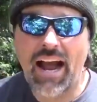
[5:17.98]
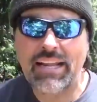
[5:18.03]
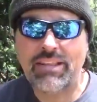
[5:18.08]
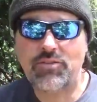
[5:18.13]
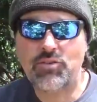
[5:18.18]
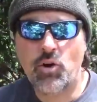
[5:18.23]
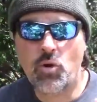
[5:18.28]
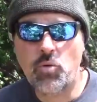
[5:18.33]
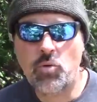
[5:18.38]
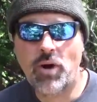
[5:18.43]
I
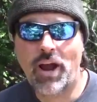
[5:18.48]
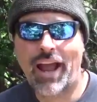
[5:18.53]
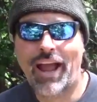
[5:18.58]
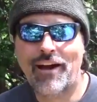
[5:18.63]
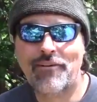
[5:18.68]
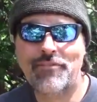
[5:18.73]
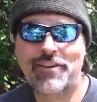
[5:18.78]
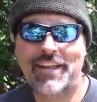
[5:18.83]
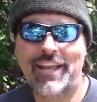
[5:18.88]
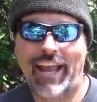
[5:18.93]
don't
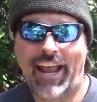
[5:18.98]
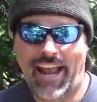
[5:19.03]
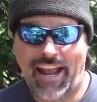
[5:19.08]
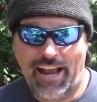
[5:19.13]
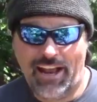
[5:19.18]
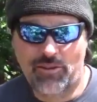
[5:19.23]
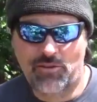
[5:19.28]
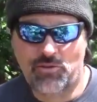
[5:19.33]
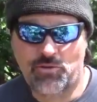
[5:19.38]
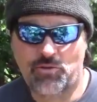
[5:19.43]
have any
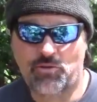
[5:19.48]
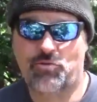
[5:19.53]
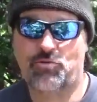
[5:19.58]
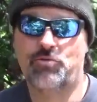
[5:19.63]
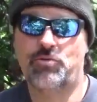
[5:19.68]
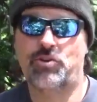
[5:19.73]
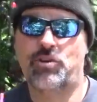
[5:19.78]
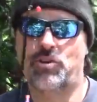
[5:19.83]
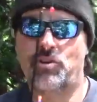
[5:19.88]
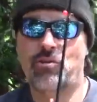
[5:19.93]
answers
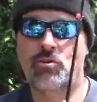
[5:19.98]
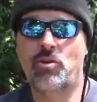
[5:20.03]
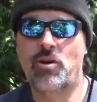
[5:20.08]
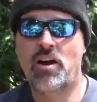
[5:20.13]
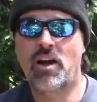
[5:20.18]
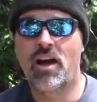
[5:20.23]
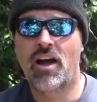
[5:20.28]
for you.